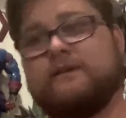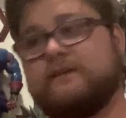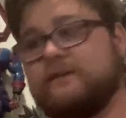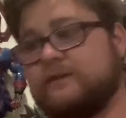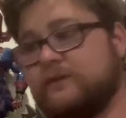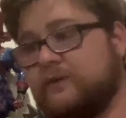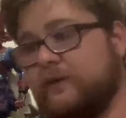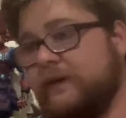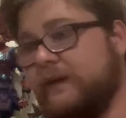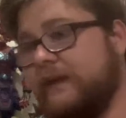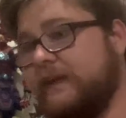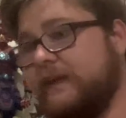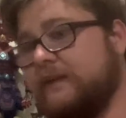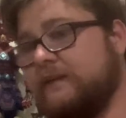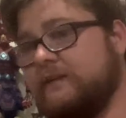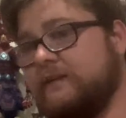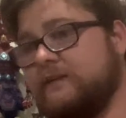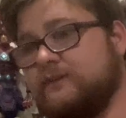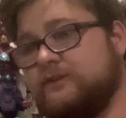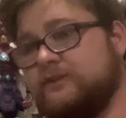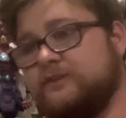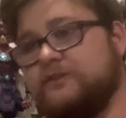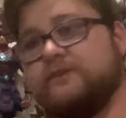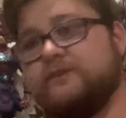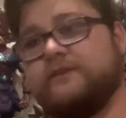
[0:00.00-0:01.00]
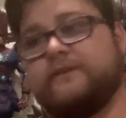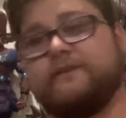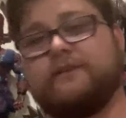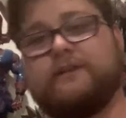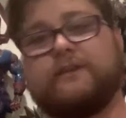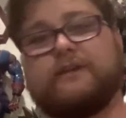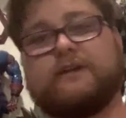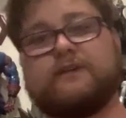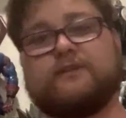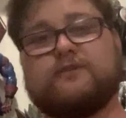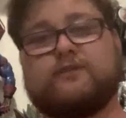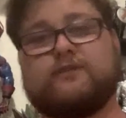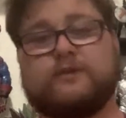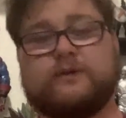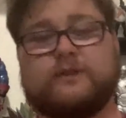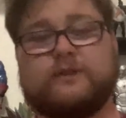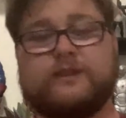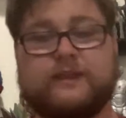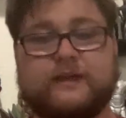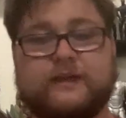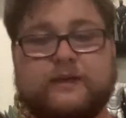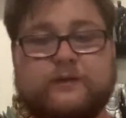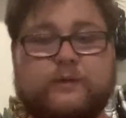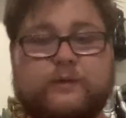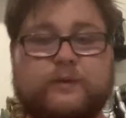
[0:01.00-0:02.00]
to create an illusion of the things we
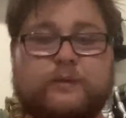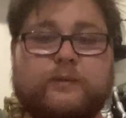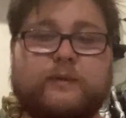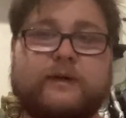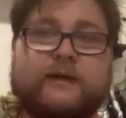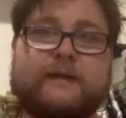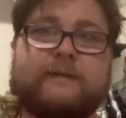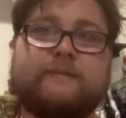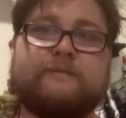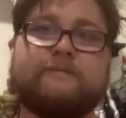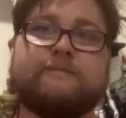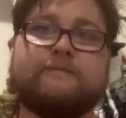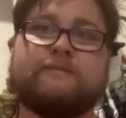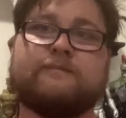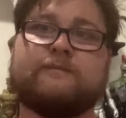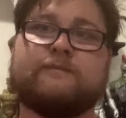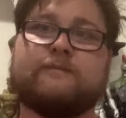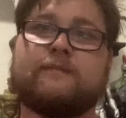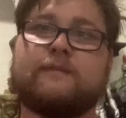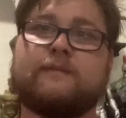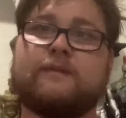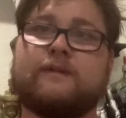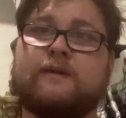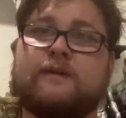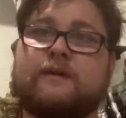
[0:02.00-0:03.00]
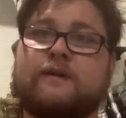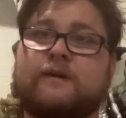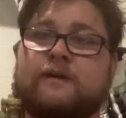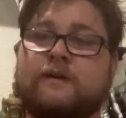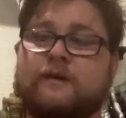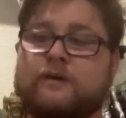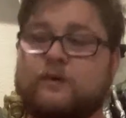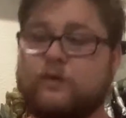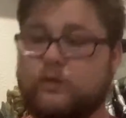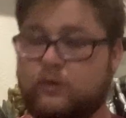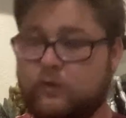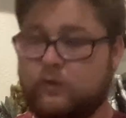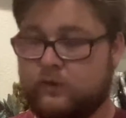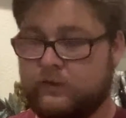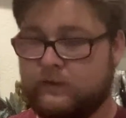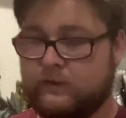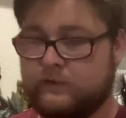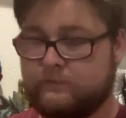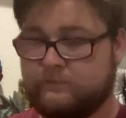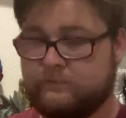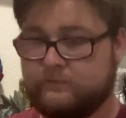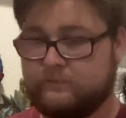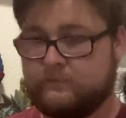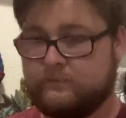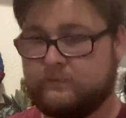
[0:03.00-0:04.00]
think we want.
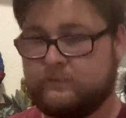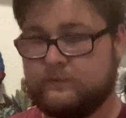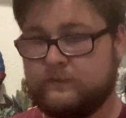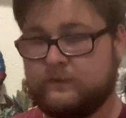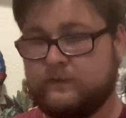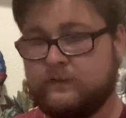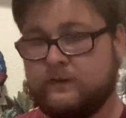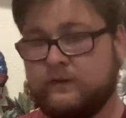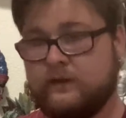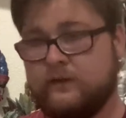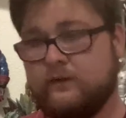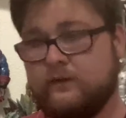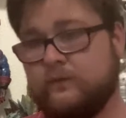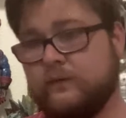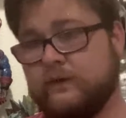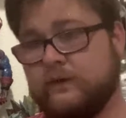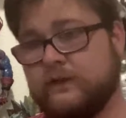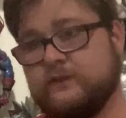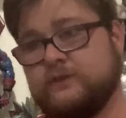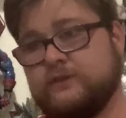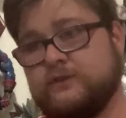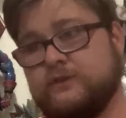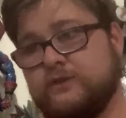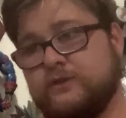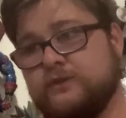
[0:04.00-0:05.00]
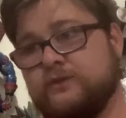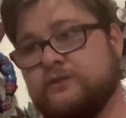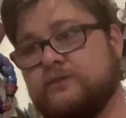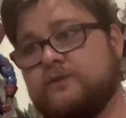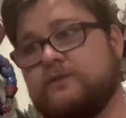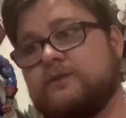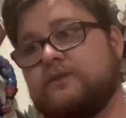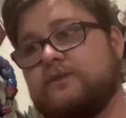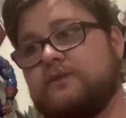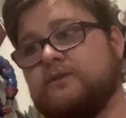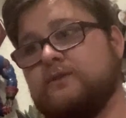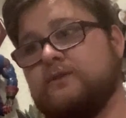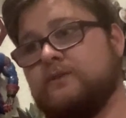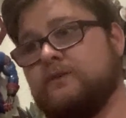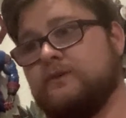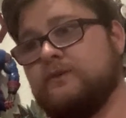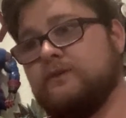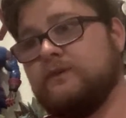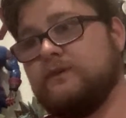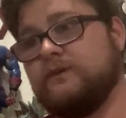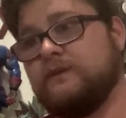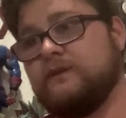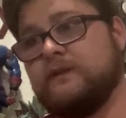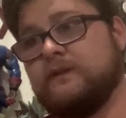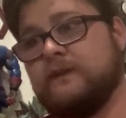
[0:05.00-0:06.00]
Or we can choose to
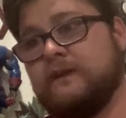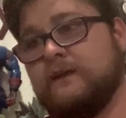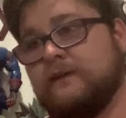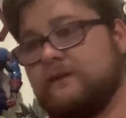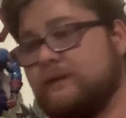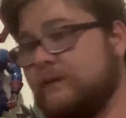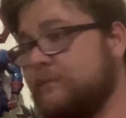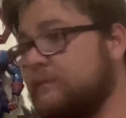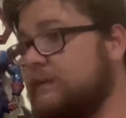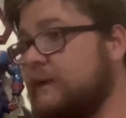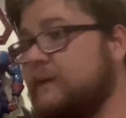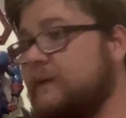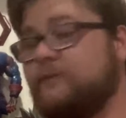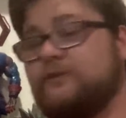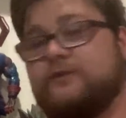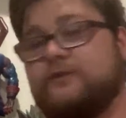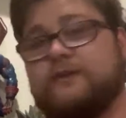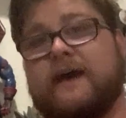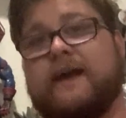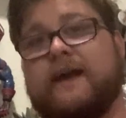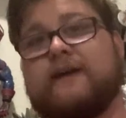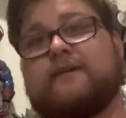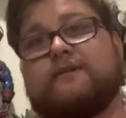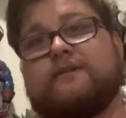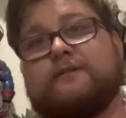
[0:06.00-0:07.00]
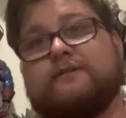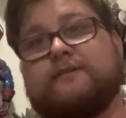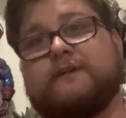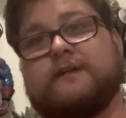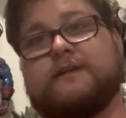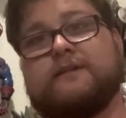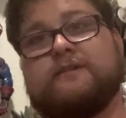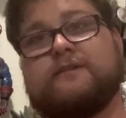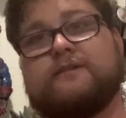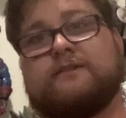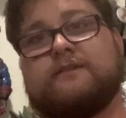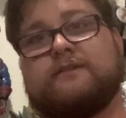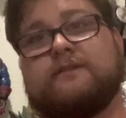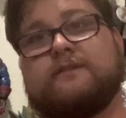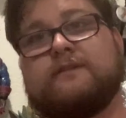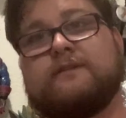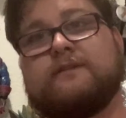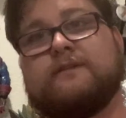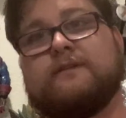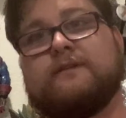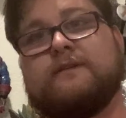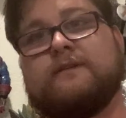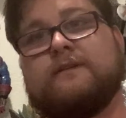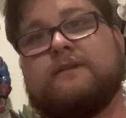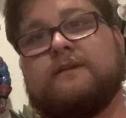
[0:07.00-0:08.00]
sometimes sacrifice,
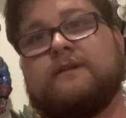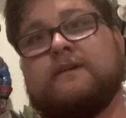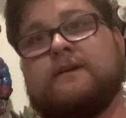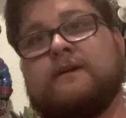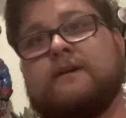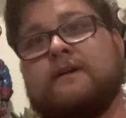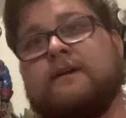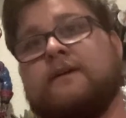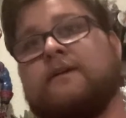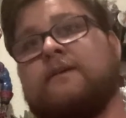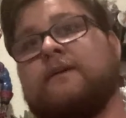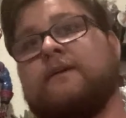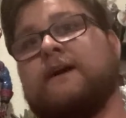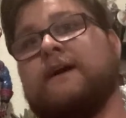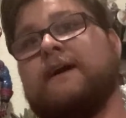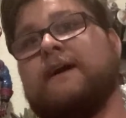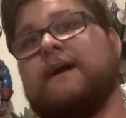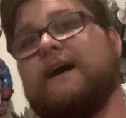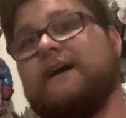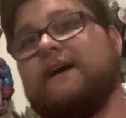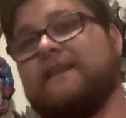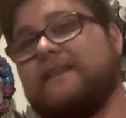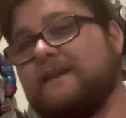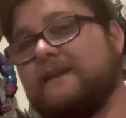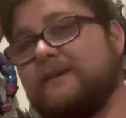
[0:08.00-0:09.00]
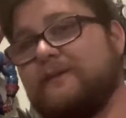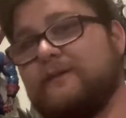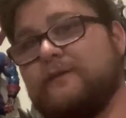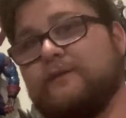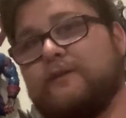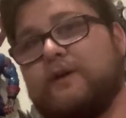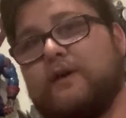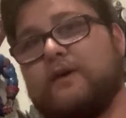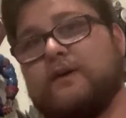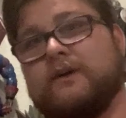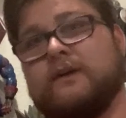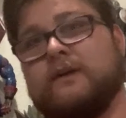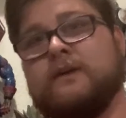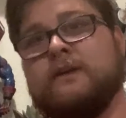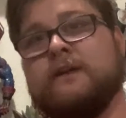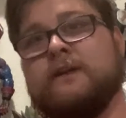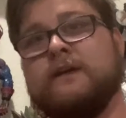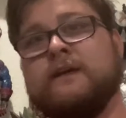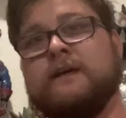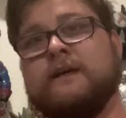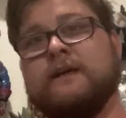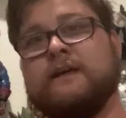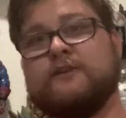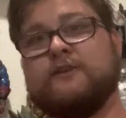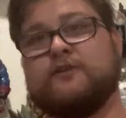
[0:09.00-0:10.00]
right? I think we've all heard,
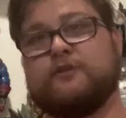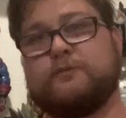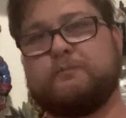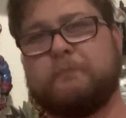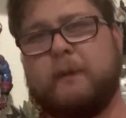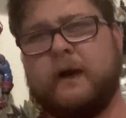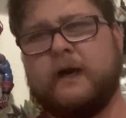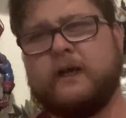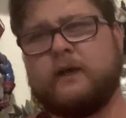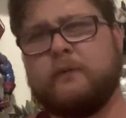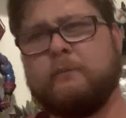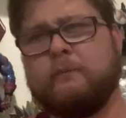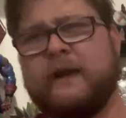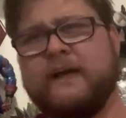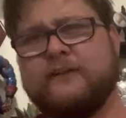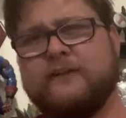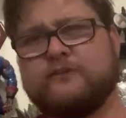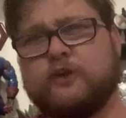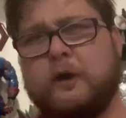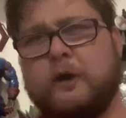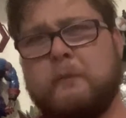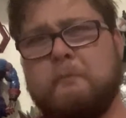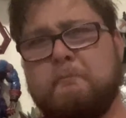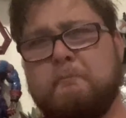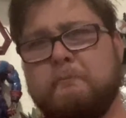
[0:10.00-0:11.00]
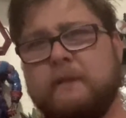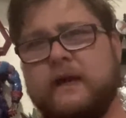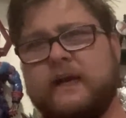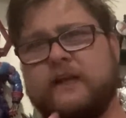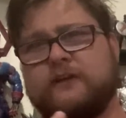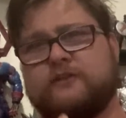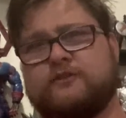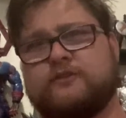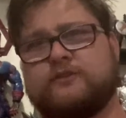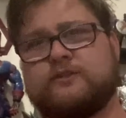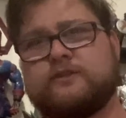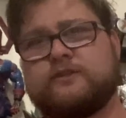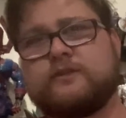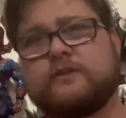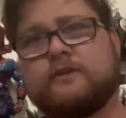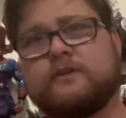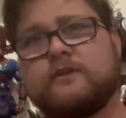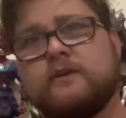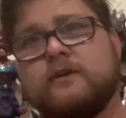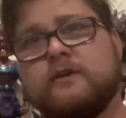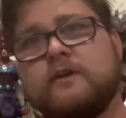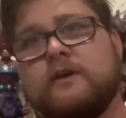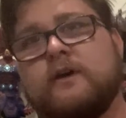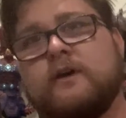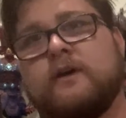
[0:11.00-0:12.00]
Spider-Man's a menace,
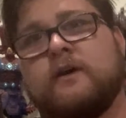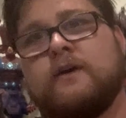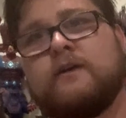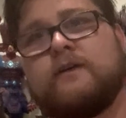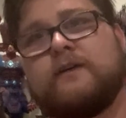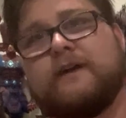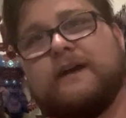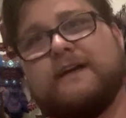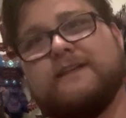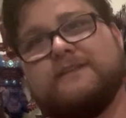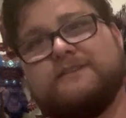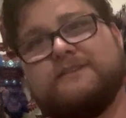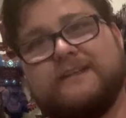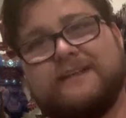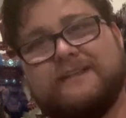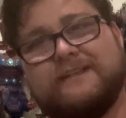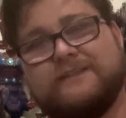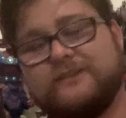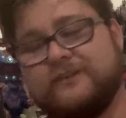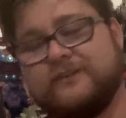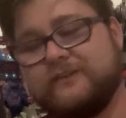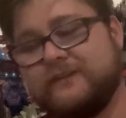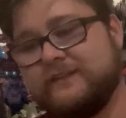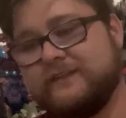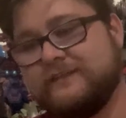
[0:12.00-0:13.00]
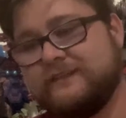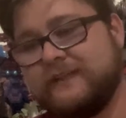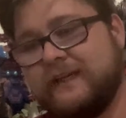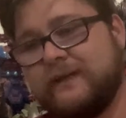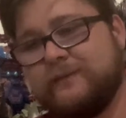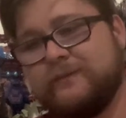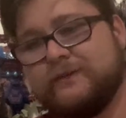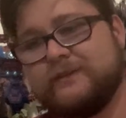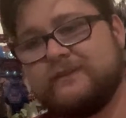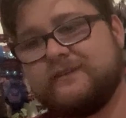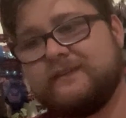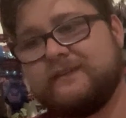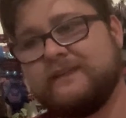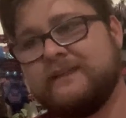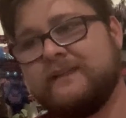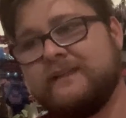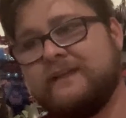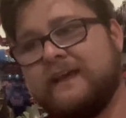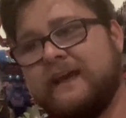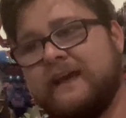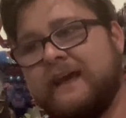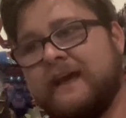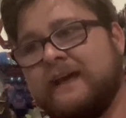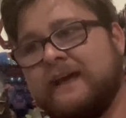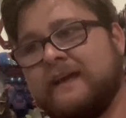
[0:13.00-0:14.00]
right? J. Jonah
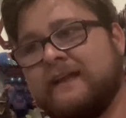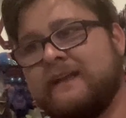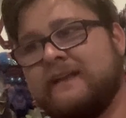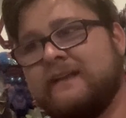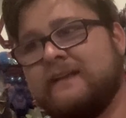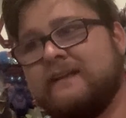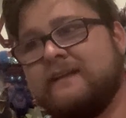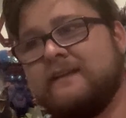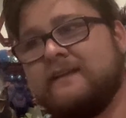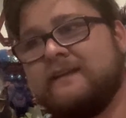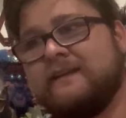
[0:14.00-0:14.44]
Jameson and,